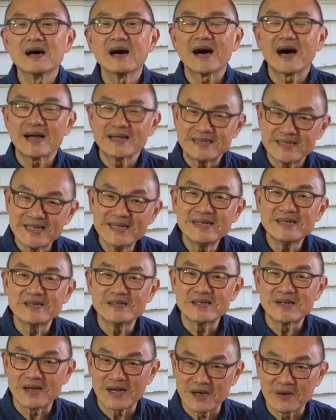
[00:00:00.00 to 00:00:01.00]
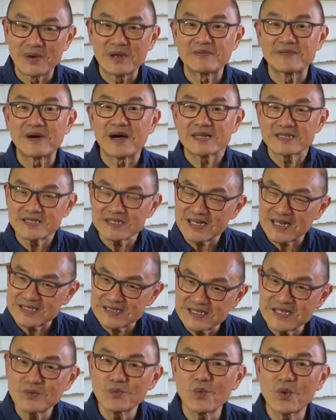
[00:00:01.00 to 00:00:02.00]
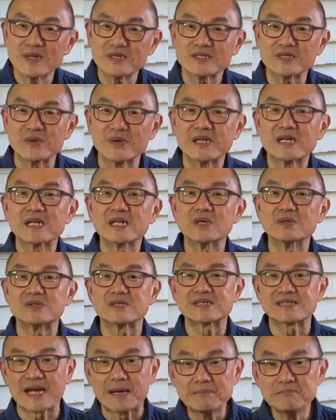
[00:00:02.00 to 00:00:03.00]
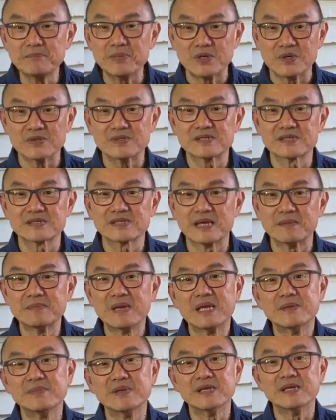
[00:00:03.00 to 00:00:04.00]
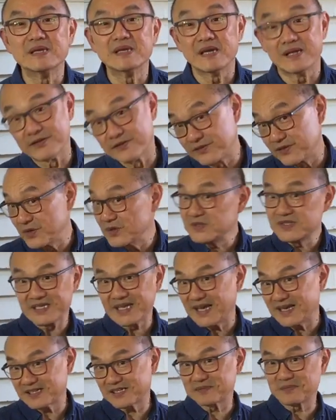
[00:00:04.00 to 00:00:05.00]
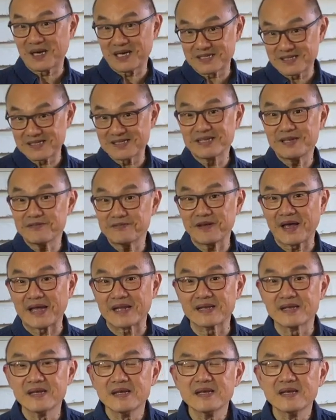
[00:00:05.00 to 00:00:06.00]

I did, however, I did, I did want to include some boots that maybe enthusiasts might sniff at,